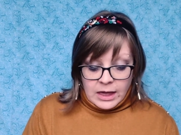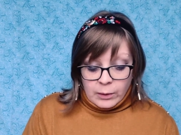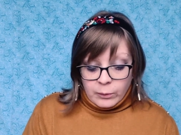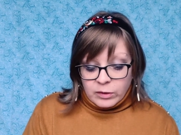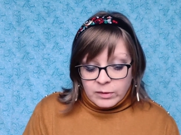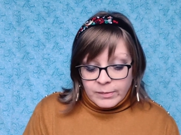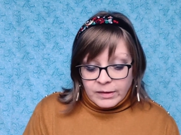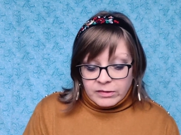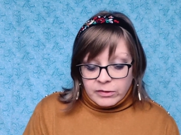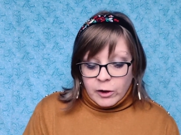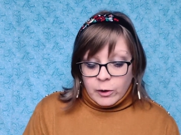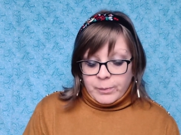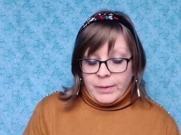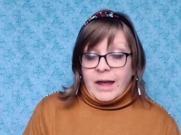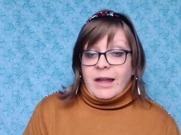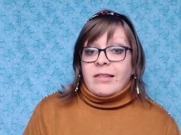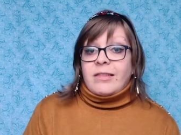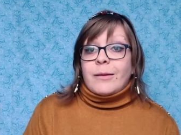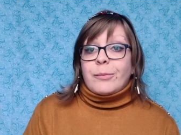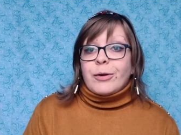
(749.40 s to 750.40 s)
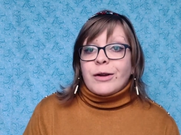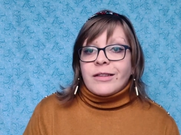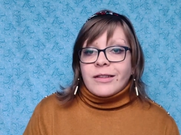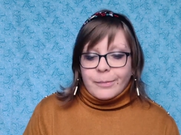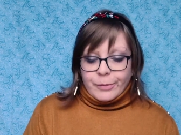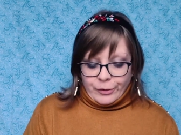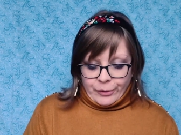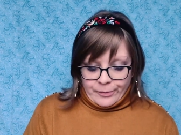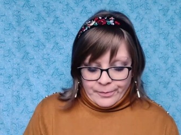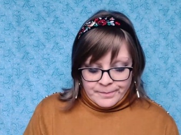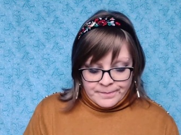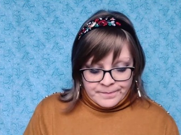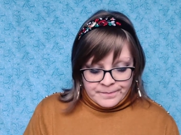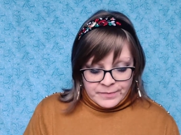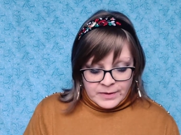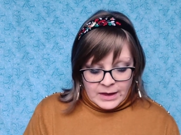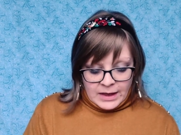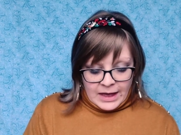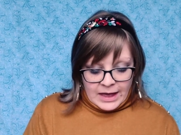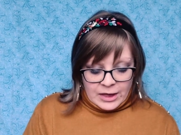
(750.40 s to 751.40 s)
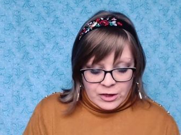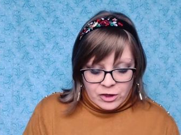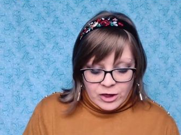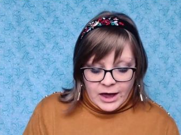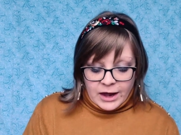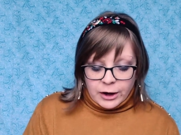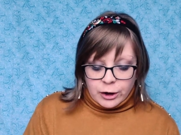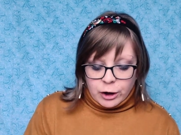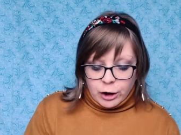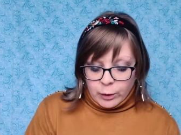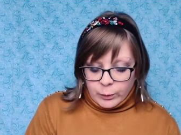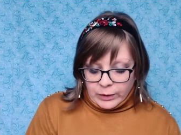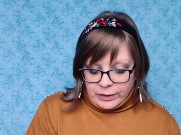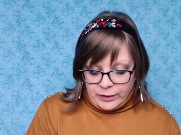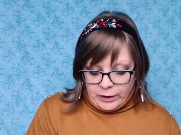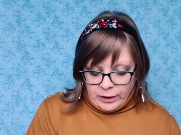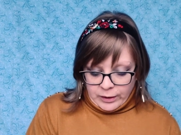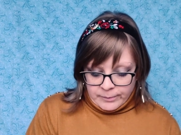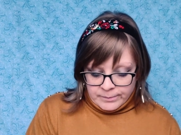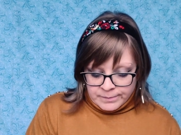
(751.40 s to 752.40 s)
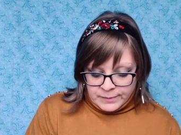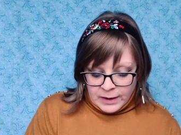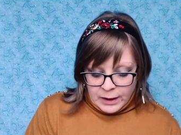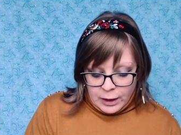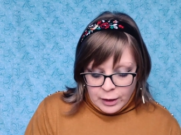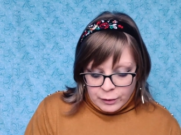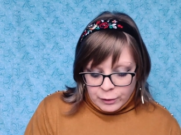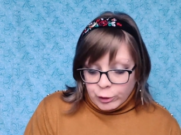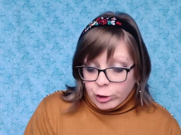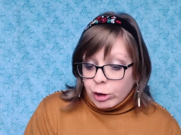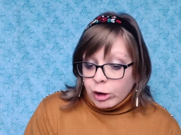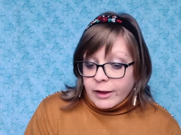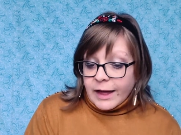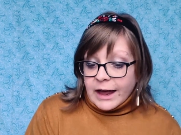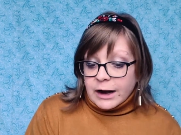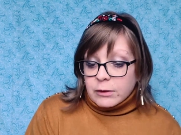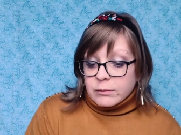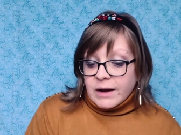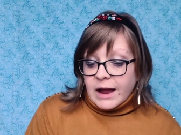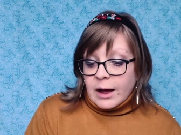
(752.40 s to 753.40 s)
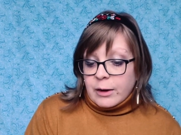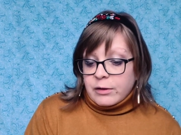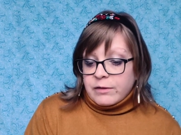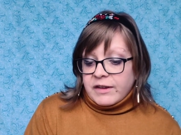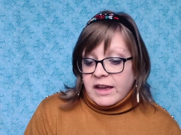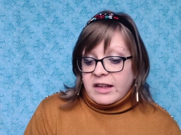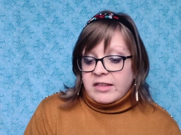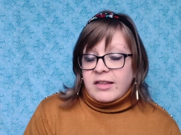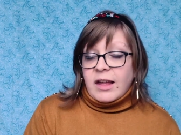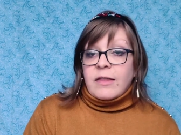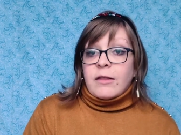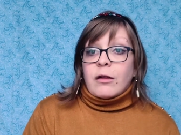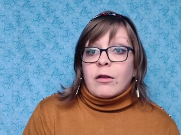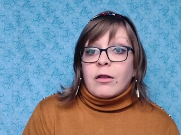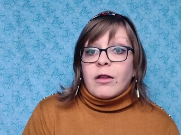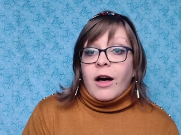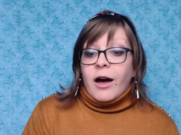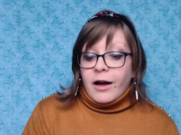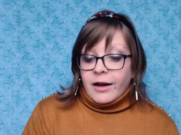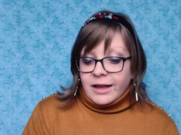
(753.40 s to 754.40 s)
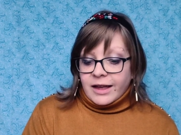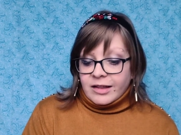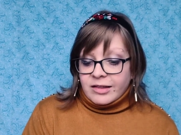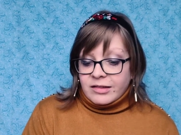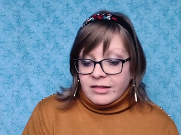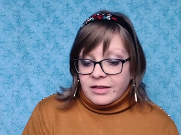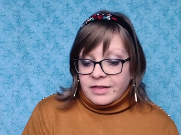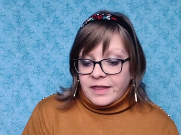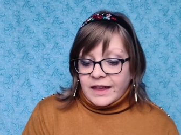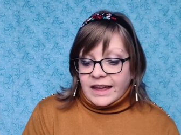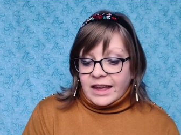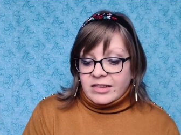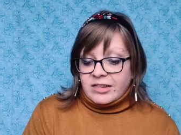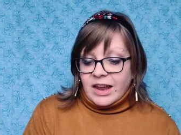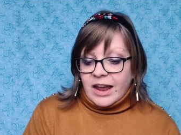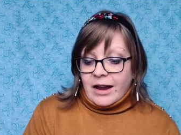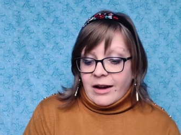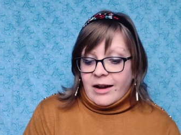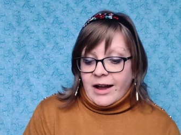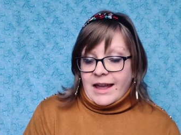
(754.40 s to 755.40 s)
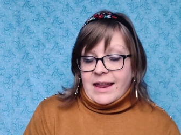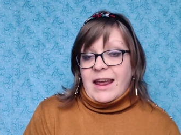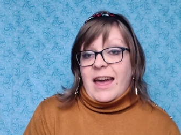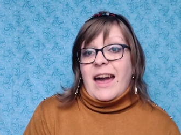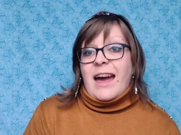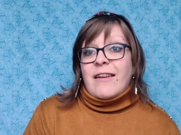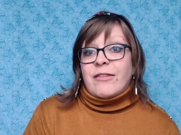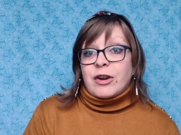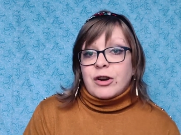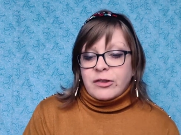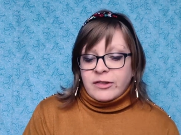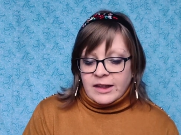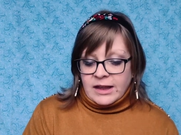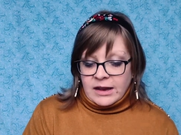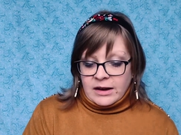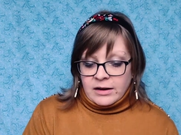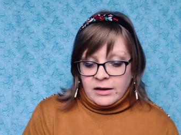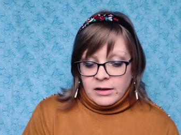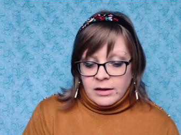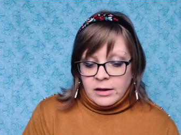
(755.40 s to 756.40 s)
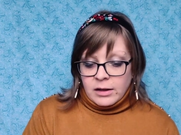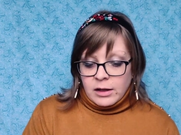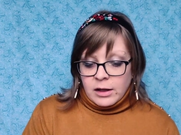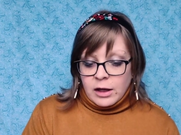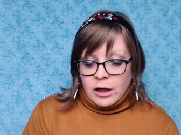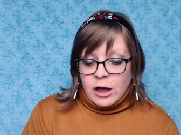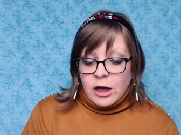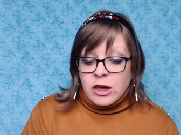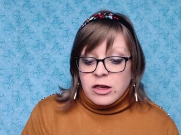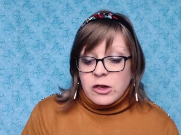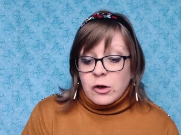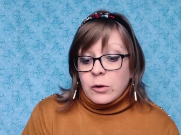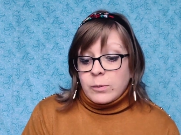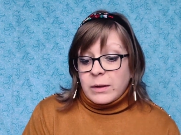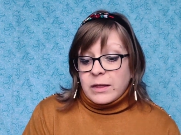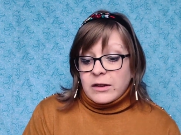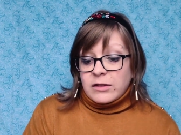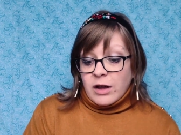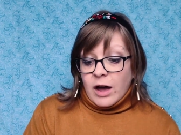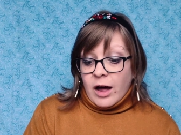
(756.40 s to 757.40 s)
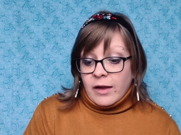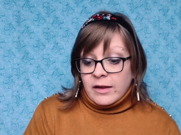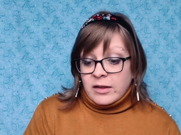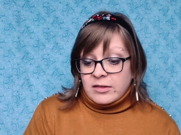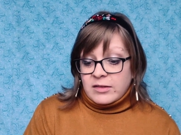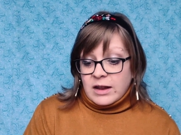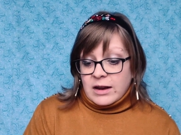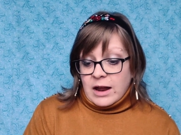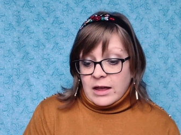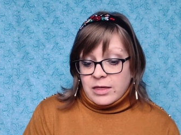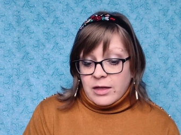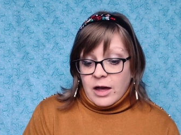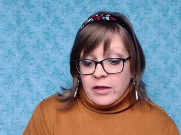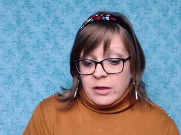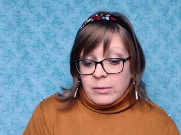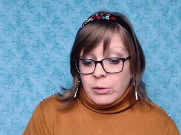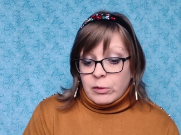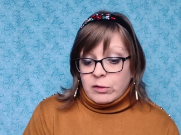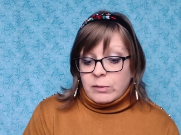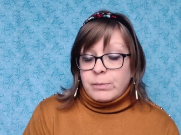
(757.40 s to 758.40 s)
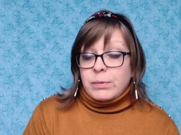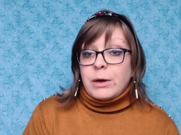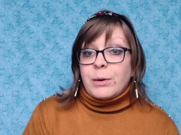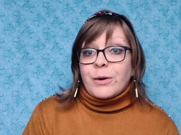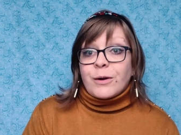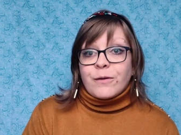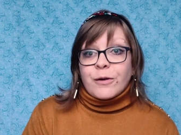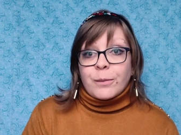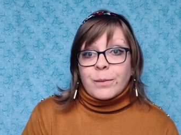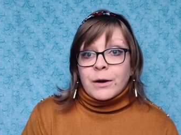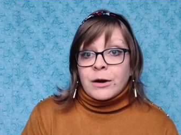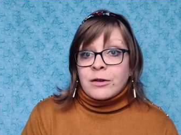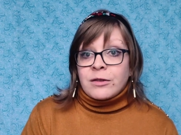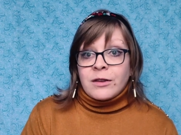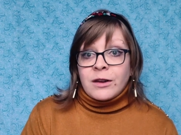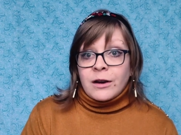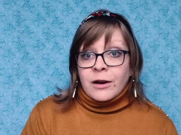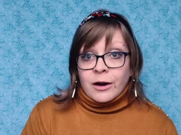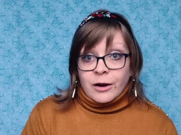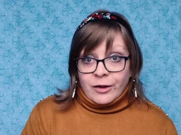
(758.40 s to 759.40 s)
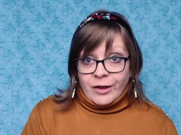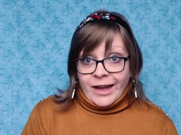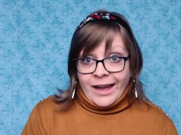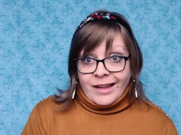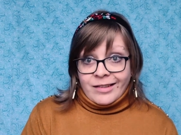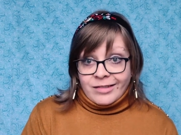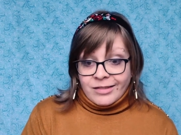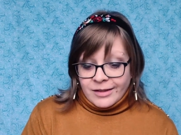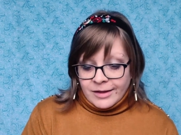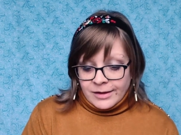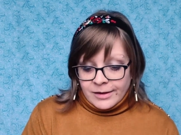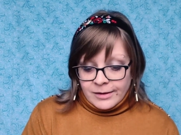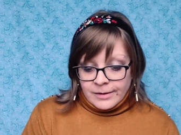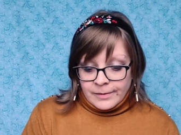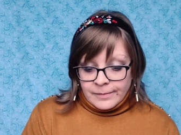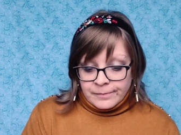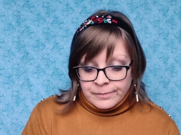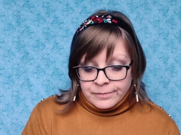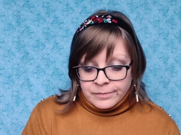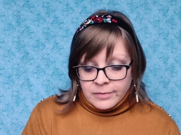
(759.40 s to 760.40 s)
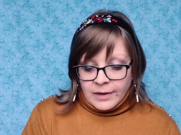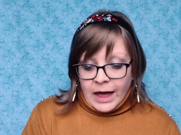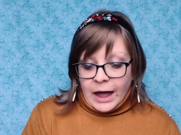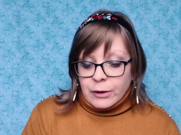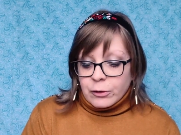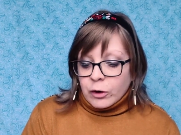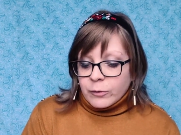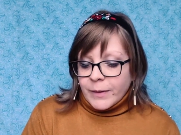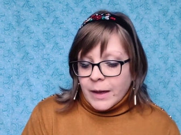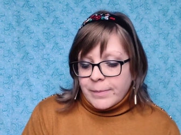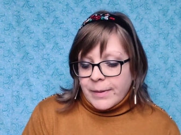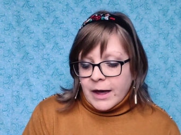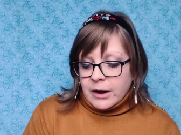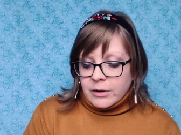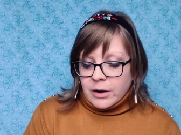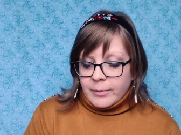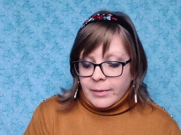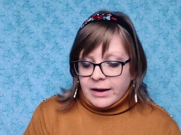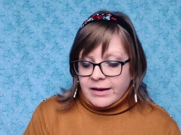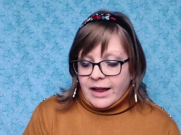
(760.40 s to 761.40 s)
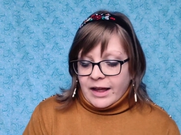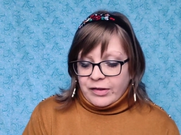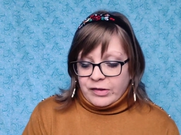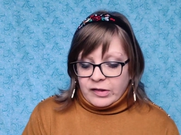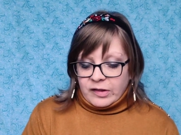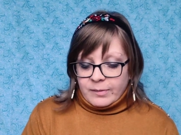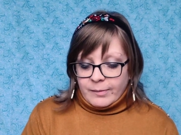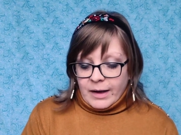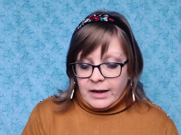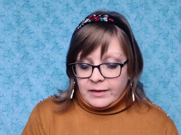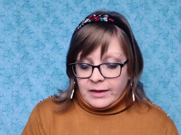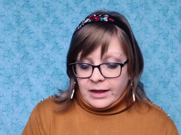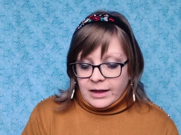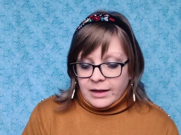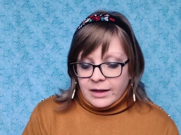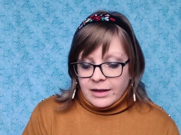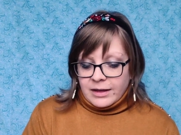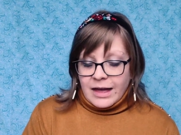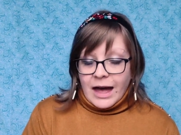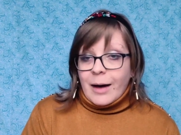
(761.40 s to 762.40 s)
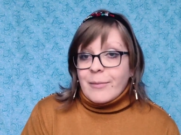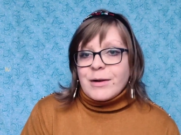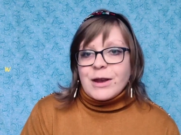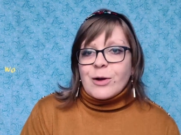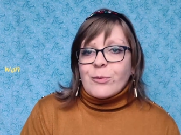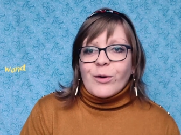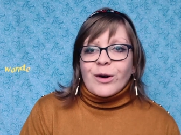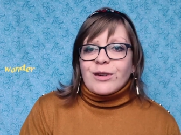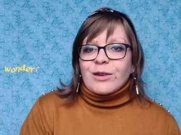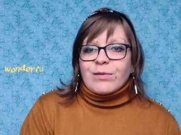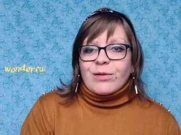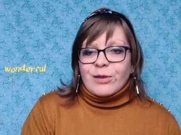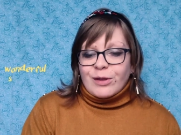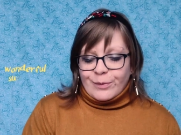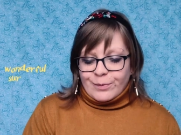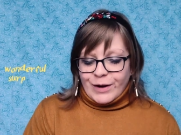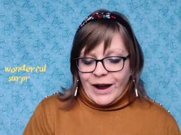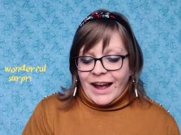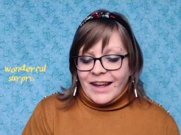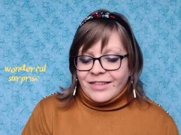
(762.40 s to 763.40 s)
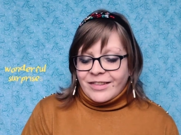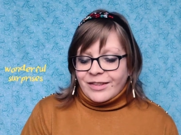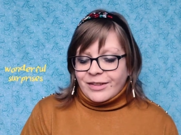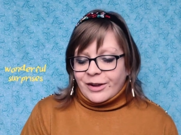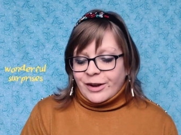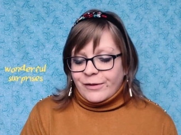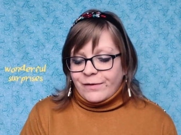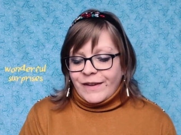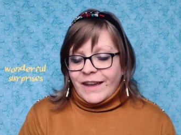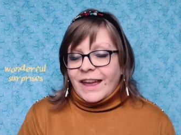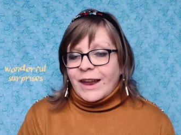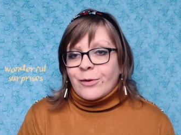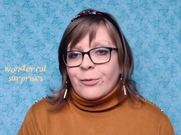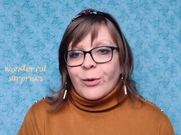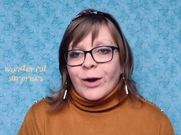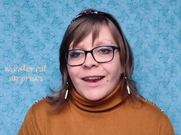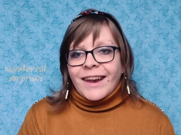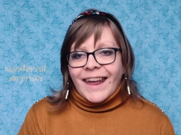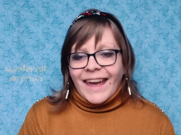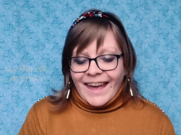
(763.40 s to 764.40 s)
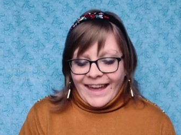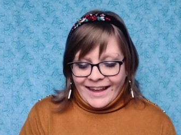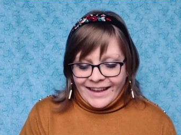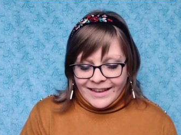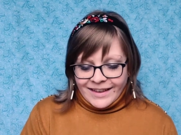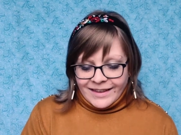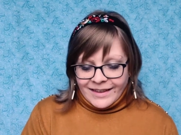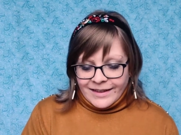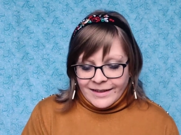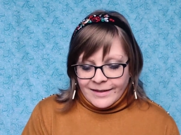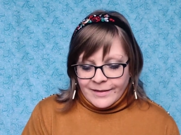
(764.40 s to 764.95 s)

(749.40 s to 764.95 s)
It was Miss Lopez, the principal, and she had a girl with her. The girl had a round face and the longest, thickest hair I had ever seen. She would be the tallest and I thought the most beautiful person in our class. I rolled my pen around my desk, smiling. How many wonderful surprises could fit in one day?